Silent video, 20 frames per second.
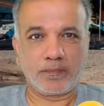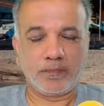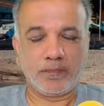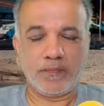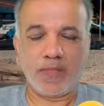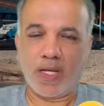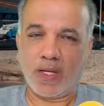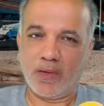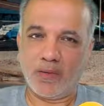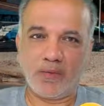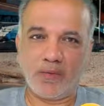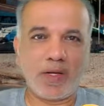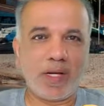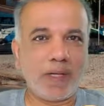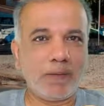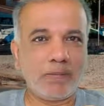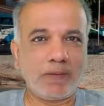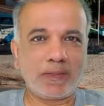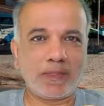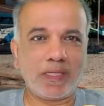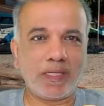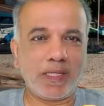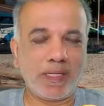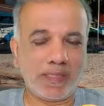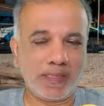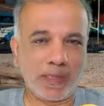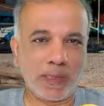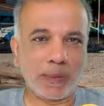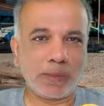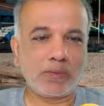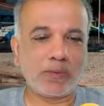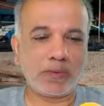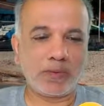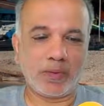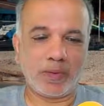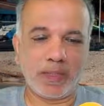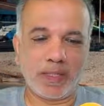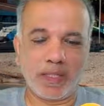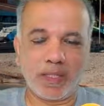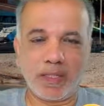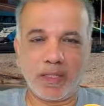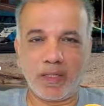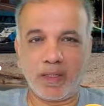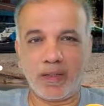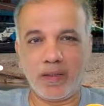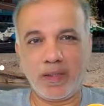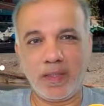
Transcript: Hello, I'm Uzair, and thanks for joining in.